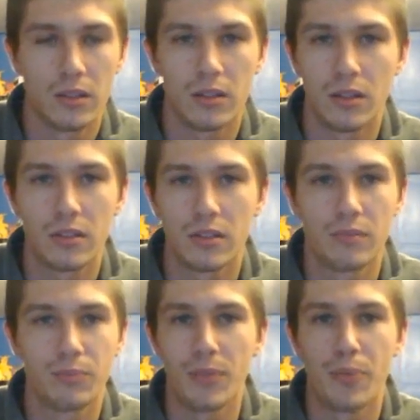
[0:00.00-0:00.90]
Does
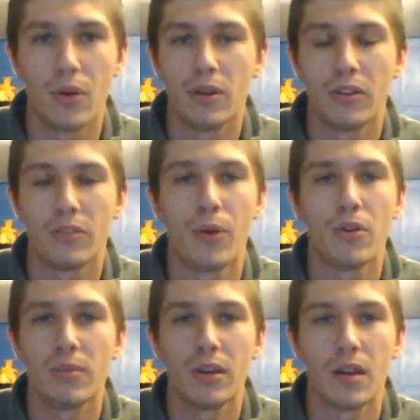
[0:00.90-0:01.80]

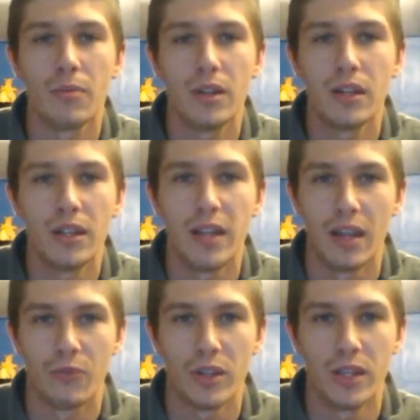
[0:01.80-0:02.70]
Pokemon Company and Game
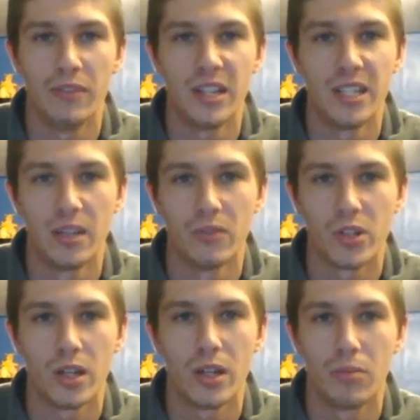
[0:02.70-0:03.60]
Freak even give a
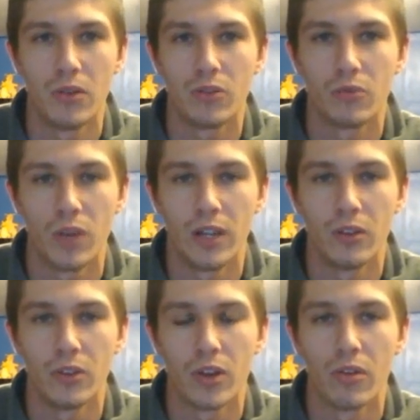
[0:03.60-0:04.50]
shit about
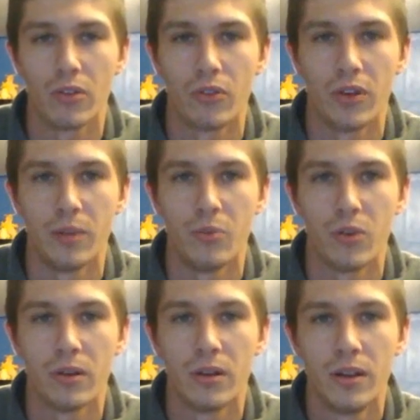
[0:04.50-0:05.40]
regular Charizard
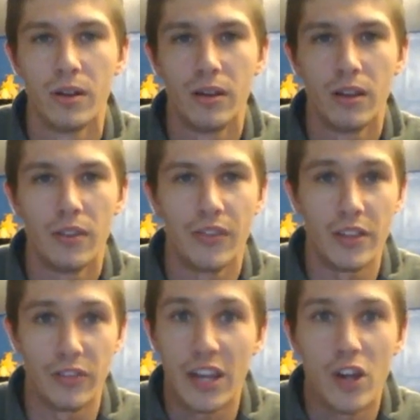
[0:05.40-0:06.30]
anymore? They
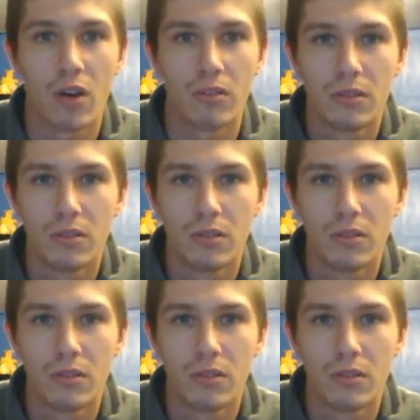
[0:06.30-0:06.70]
don't.